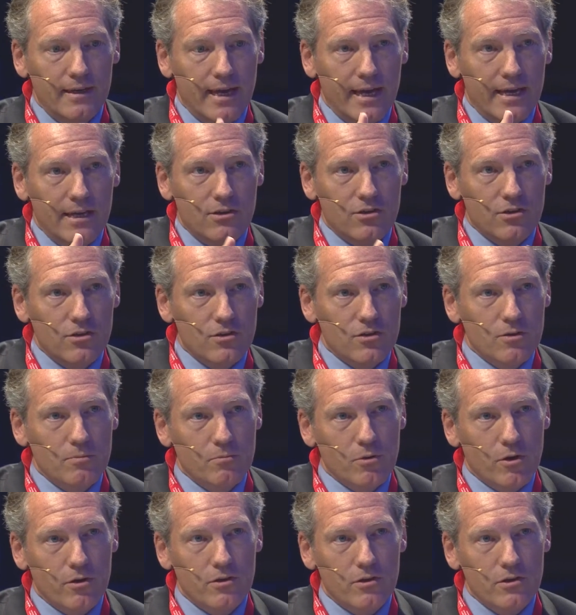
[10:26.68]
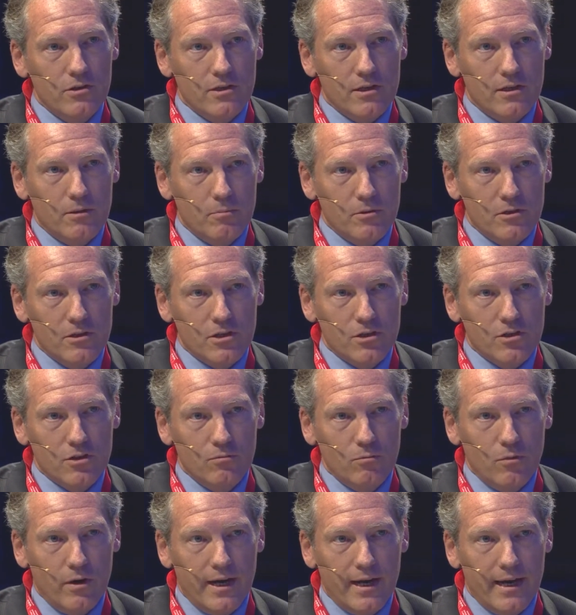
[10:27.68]
agents and brokers in a
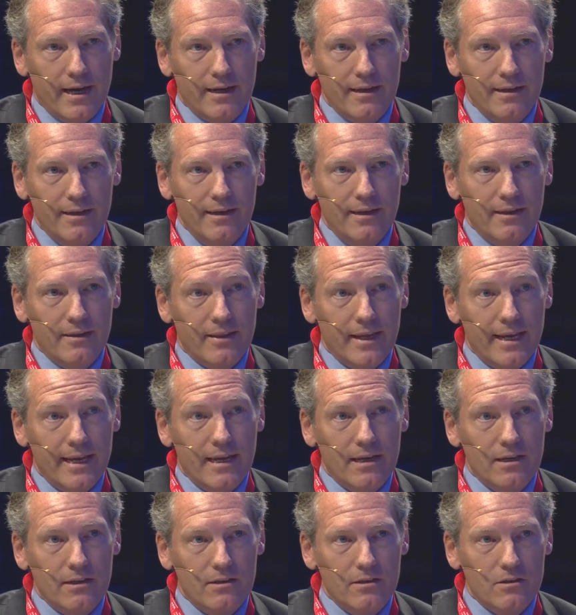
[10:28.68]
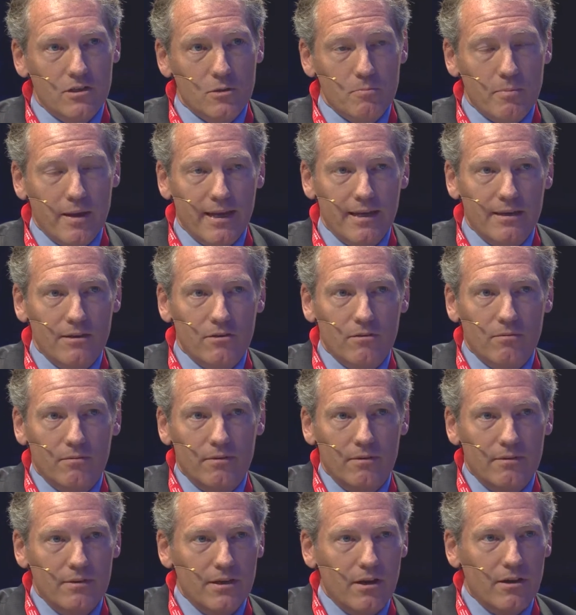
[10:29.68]
position where they can spend
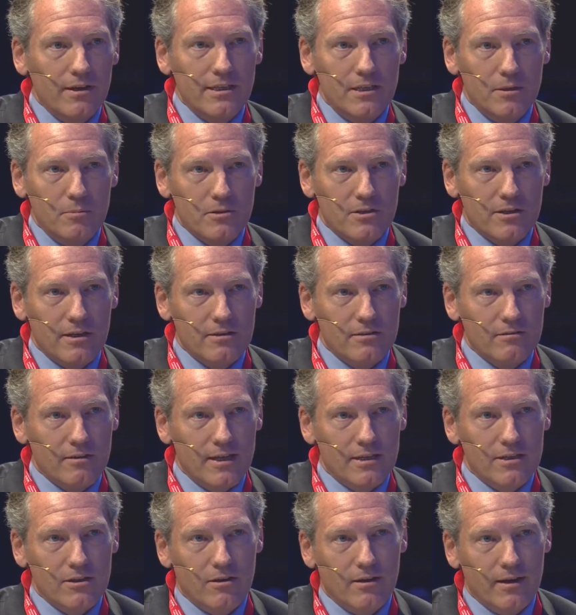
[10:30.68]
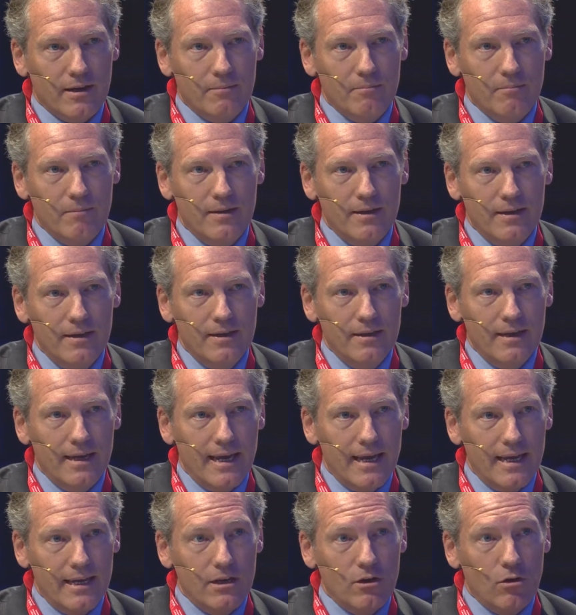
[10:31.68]
90% of their time
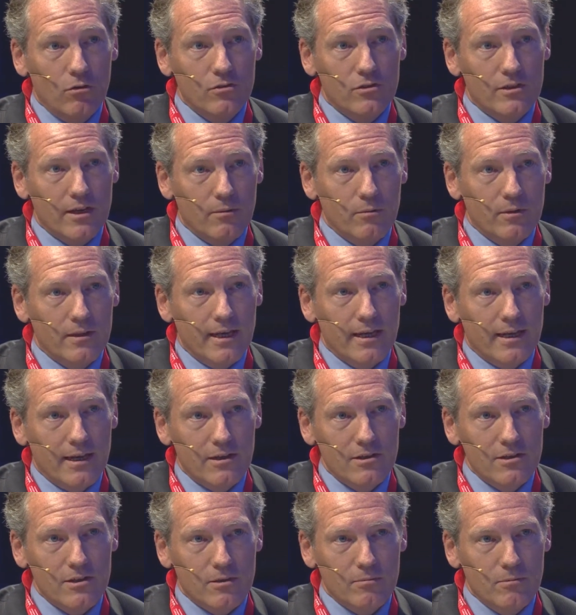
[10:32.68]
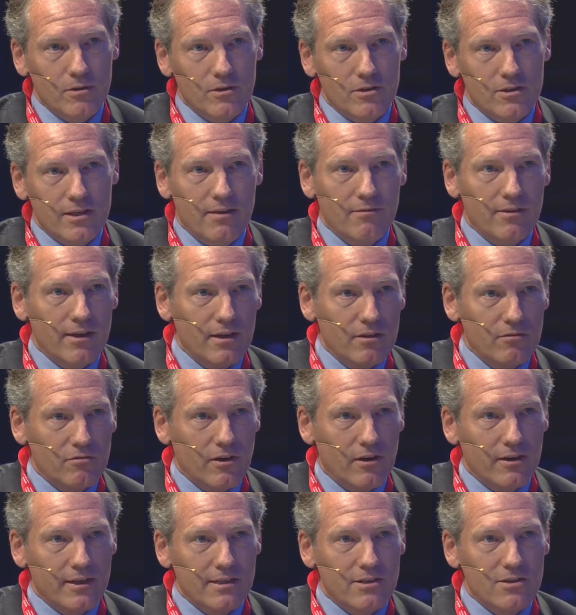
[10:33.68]
in contact with their customers, giving
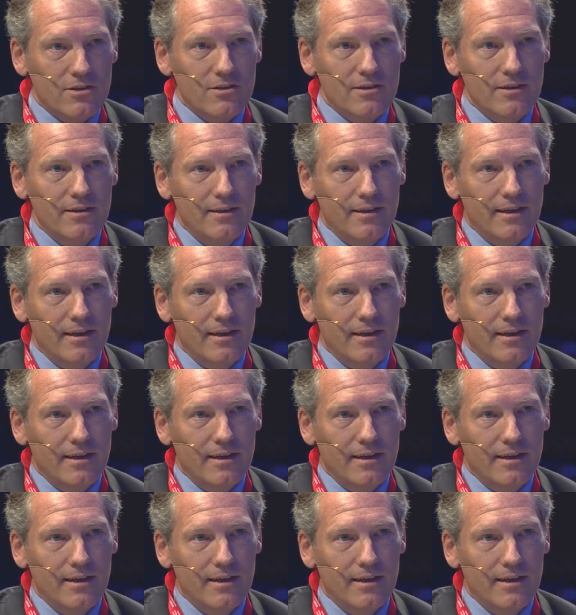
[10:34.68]
advice,